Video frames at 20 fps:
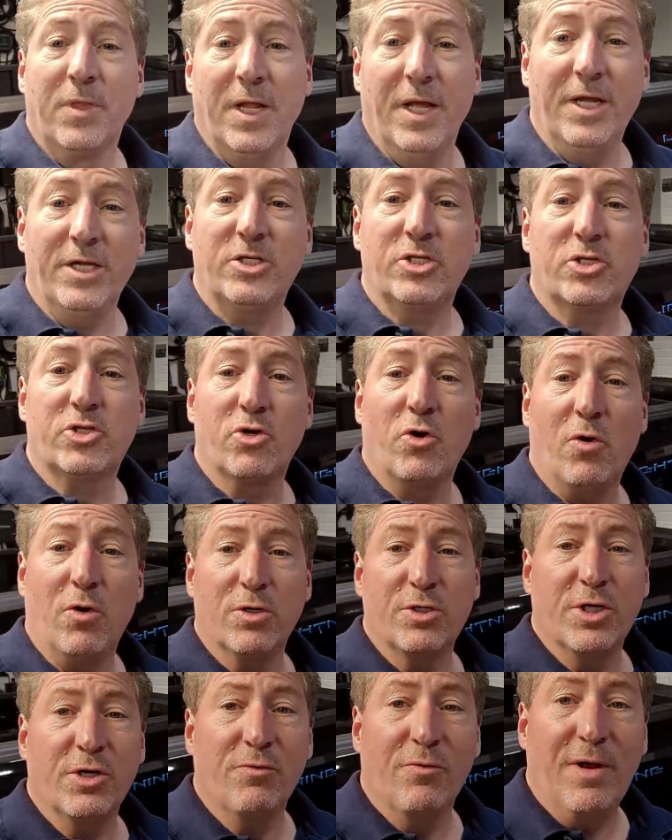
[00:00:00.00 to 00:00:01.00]
it's
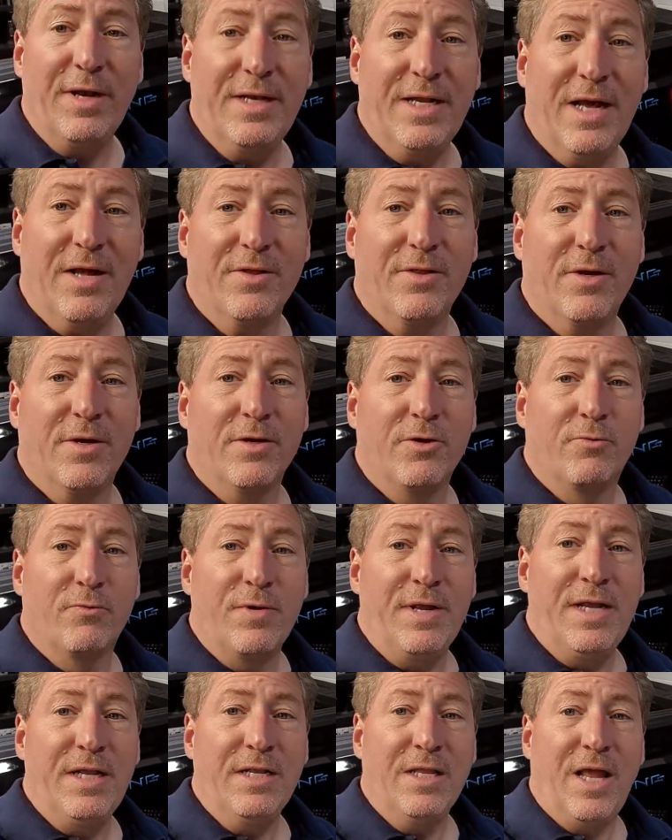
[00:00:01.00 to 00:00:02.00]
charging right now. The
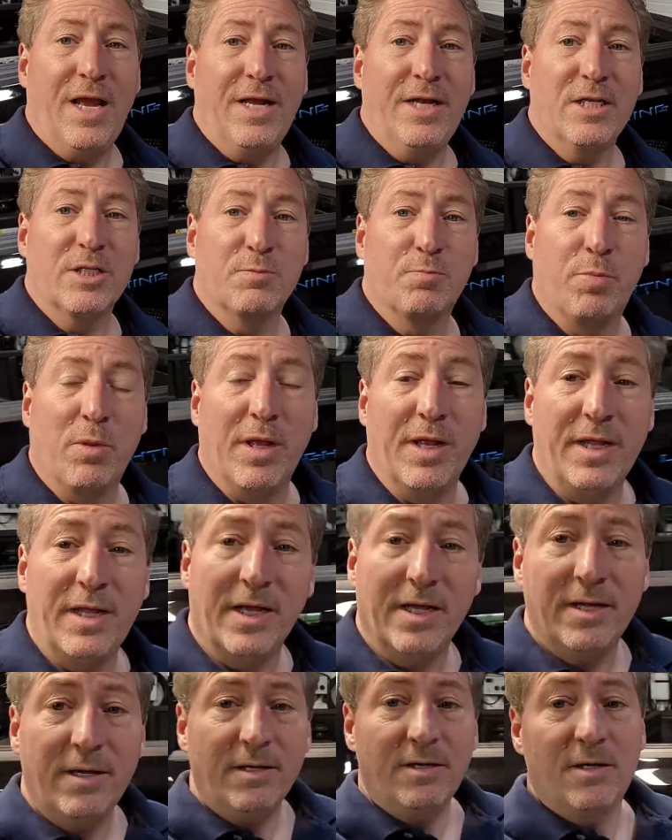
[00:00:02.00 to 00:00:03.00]
green light is
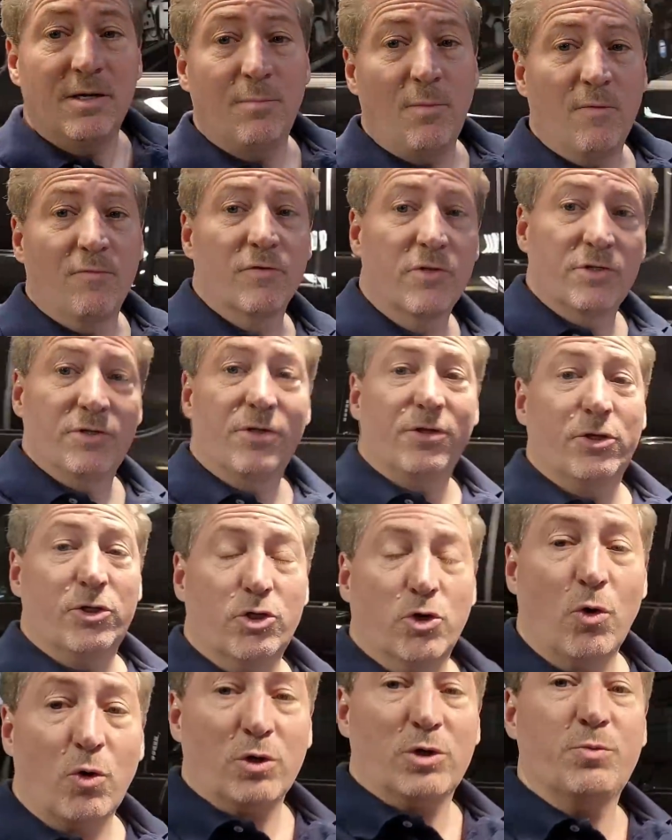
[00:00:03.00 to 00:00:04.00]
blinking. Come over to the
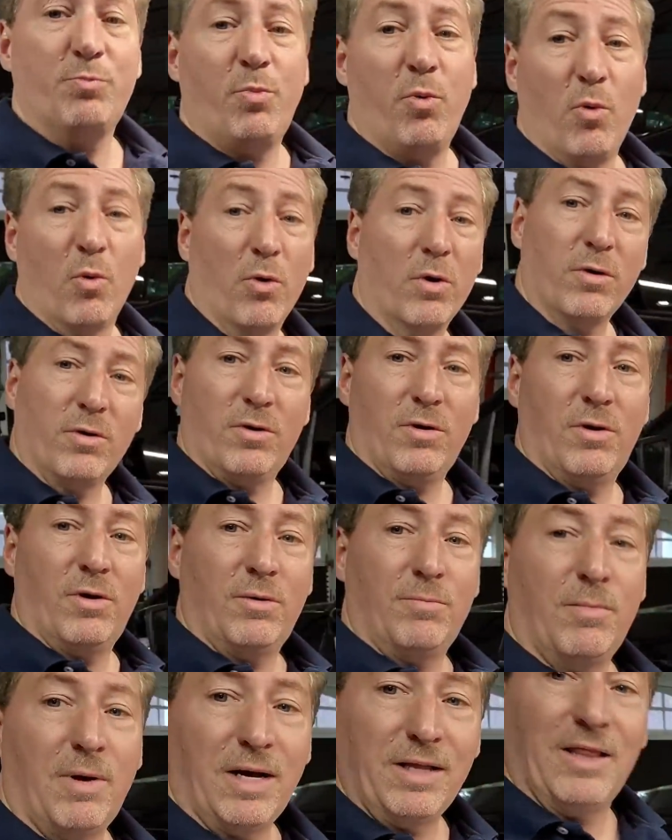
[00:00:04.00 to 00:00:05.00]
charge port
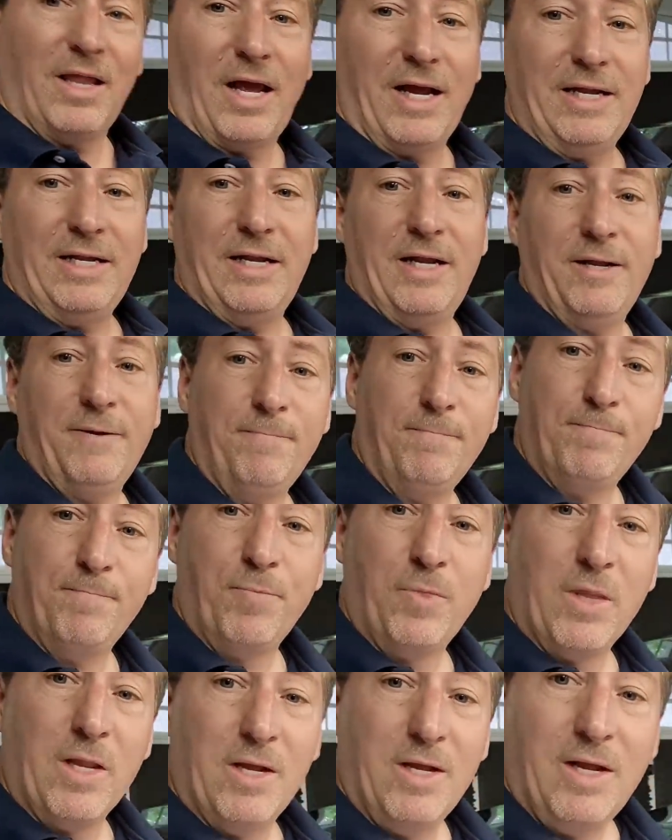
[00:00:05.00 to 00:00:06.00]
on my Lightning,
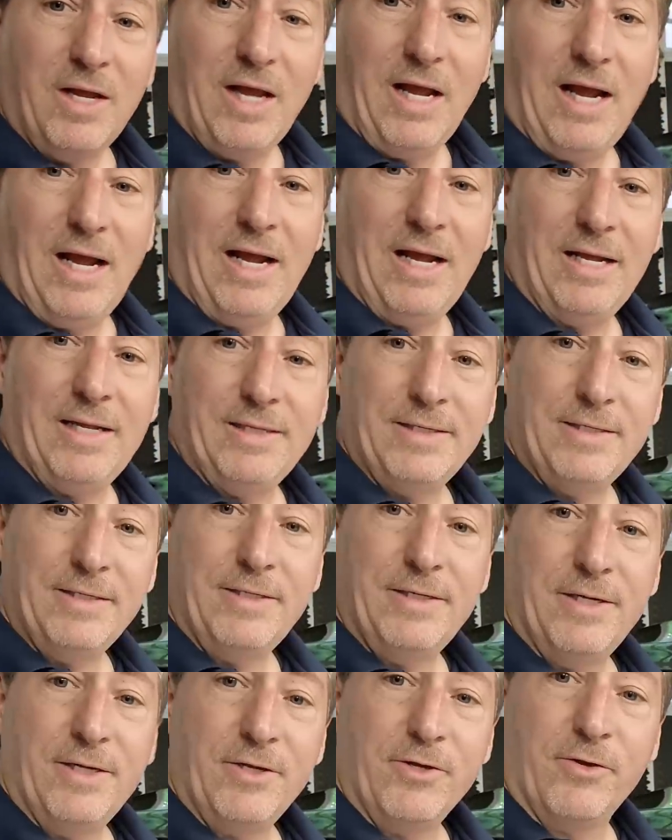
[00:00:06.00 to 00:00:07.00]

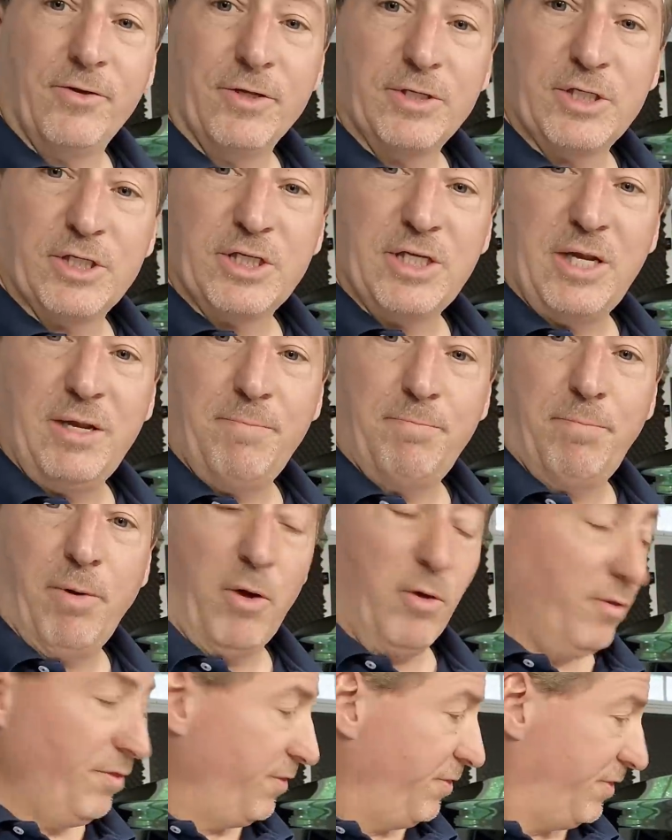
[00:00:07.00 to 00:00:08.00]
and you could see
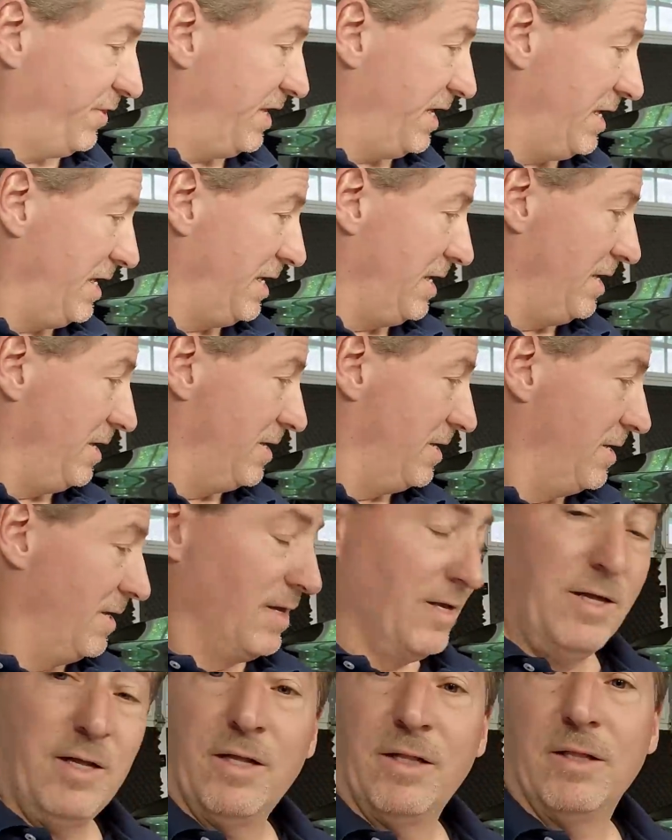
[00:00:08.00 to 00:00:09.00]
both the
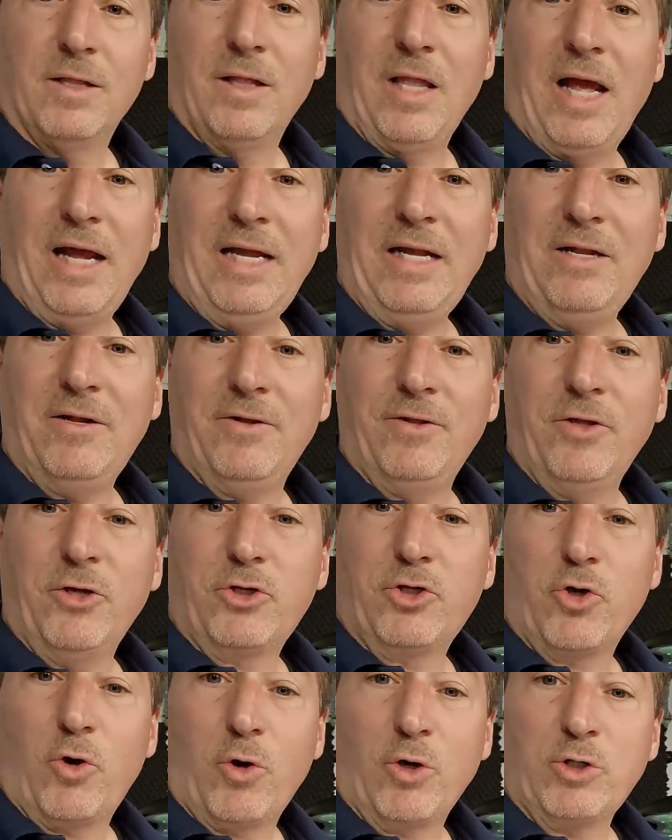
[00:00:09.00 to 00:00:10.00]
light on the
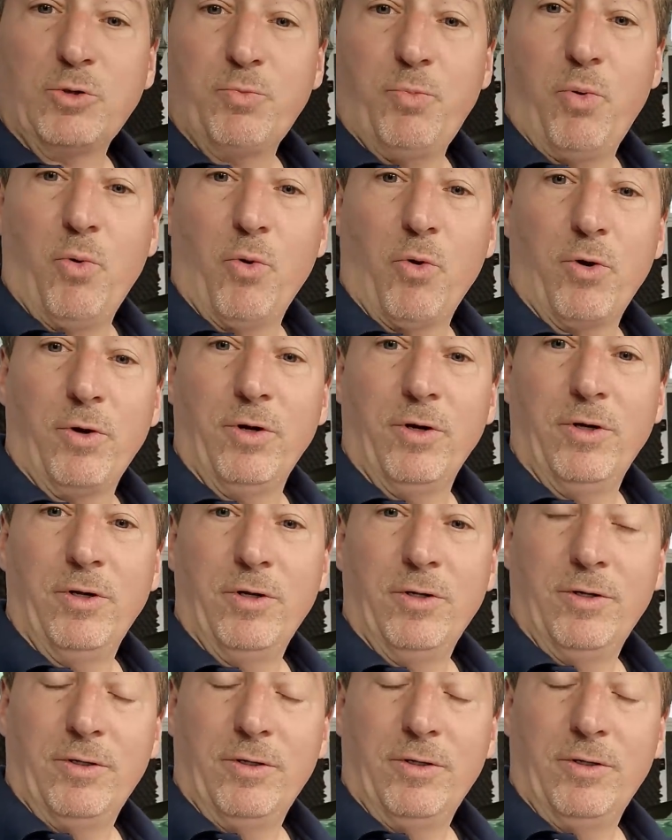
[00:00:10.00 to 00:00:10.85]
charge port